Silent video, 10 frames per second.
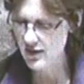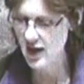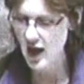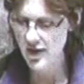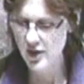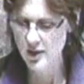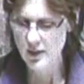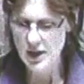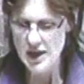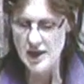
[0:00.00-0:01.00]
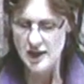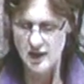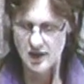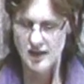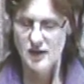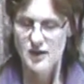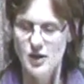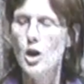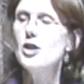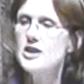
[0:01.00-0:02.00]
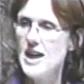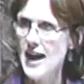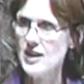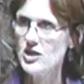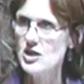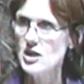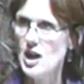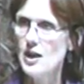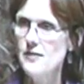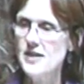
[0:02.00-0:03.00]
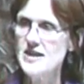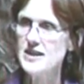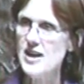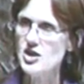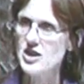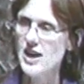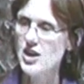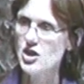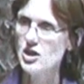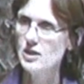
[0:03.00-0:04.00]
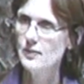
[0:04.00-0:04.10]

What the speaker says: other context of this legislation,